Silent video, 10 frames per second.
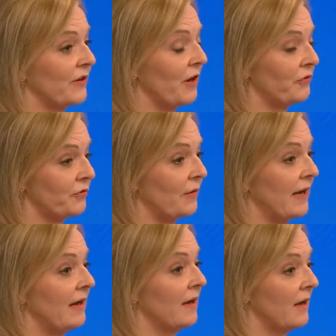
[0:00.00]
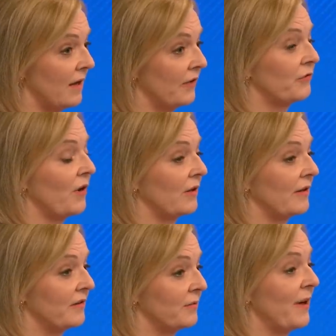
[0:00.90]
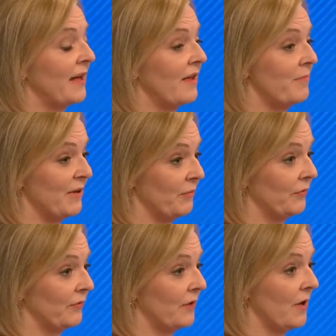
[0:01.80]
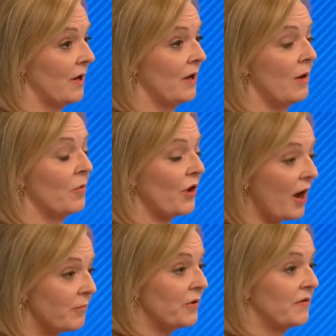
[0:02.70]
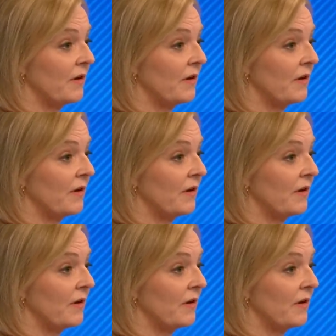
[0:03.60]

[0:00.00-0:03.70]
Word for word: the country are struggling to pay their bills. And what I would